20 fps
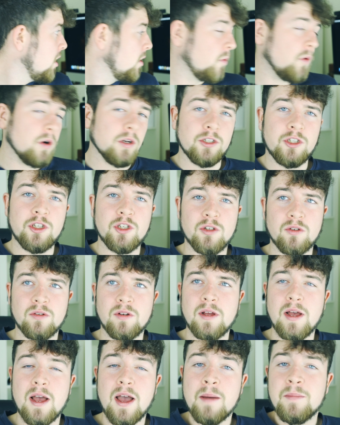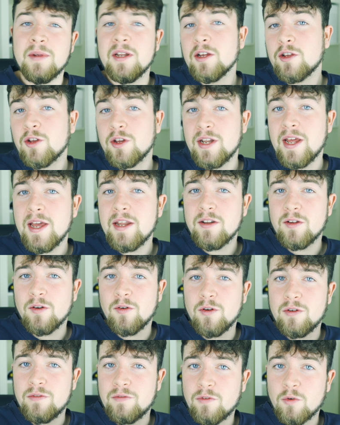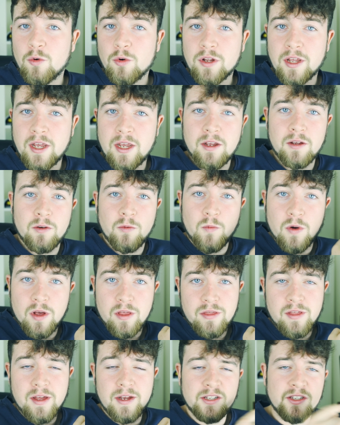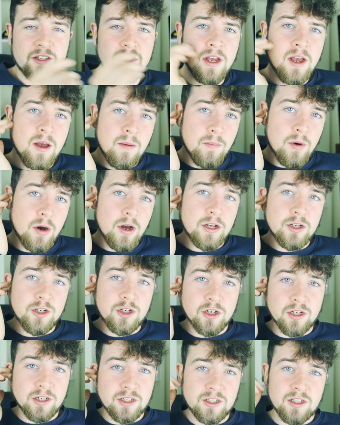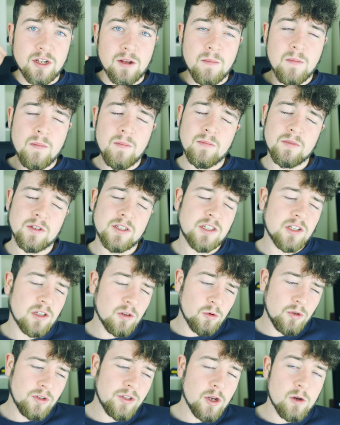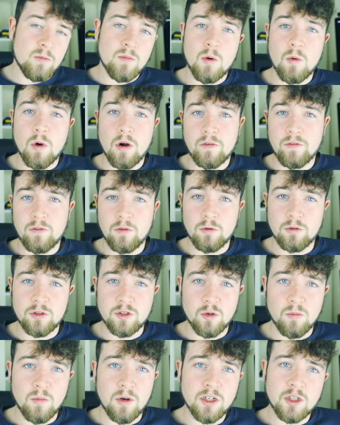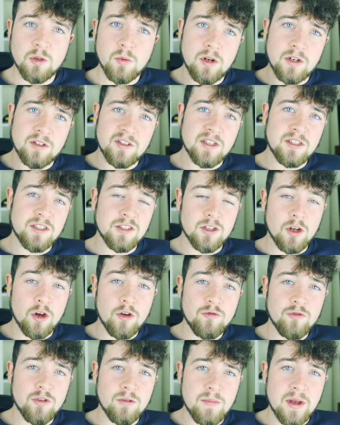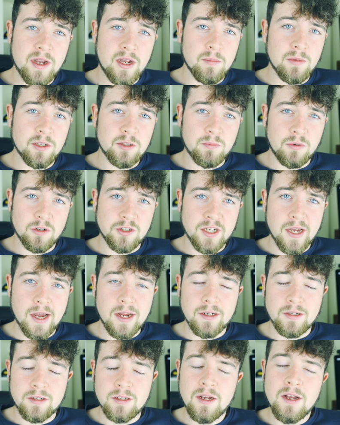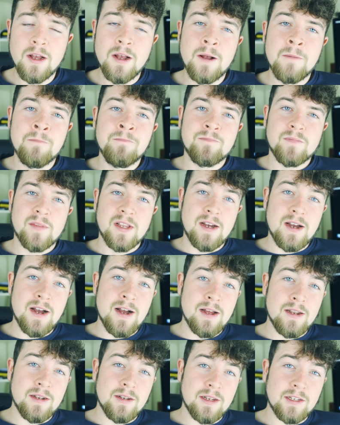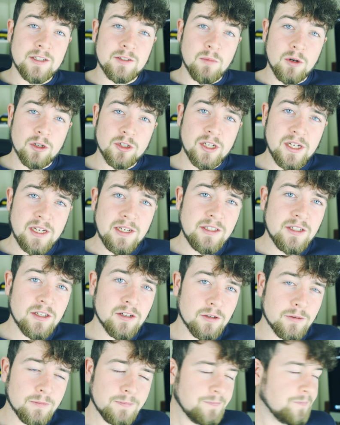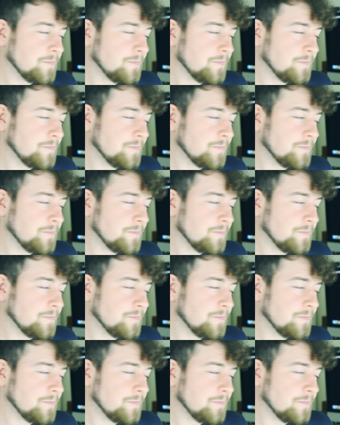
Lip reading: which, I mean, I could edit on 4K with this, but it just slowed down my workflow so much, whereas this is 100 megabits per second and is much easier.